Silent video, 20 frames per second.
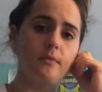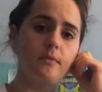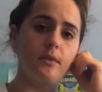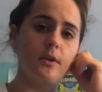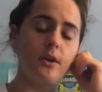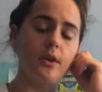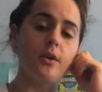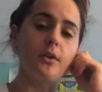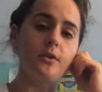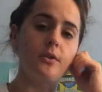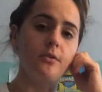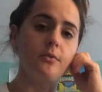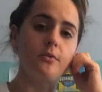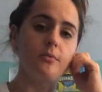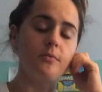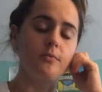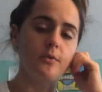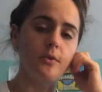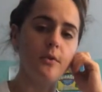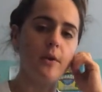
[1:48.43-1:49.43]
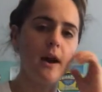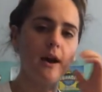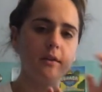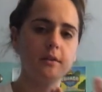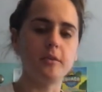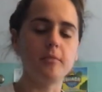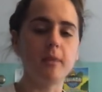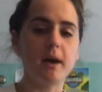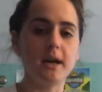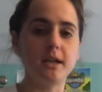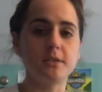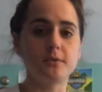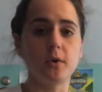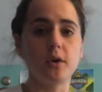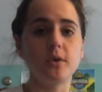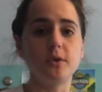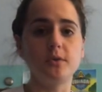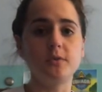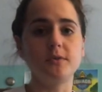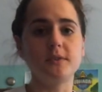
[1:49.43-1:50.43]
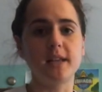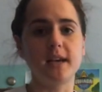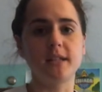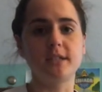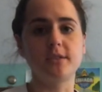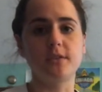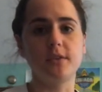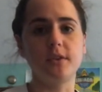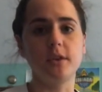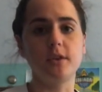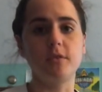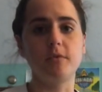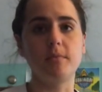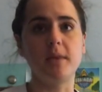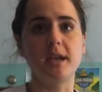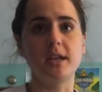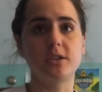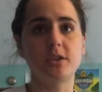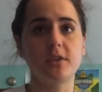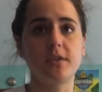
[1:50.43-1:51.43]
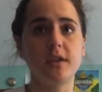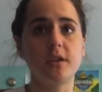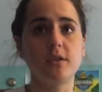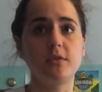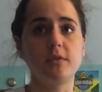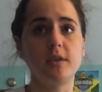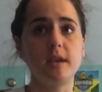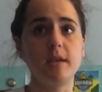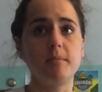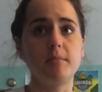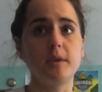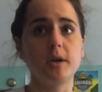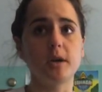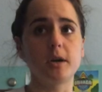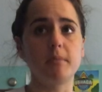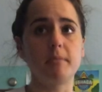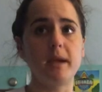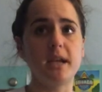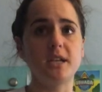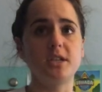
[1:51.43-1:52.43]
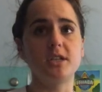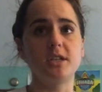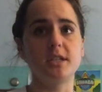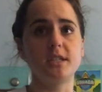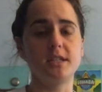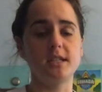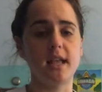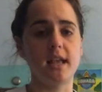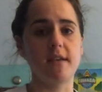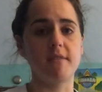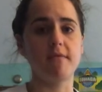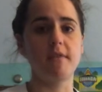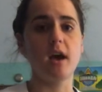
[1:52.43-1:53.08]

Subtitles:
you might as well use that so that you make sure that you keep your patient safe.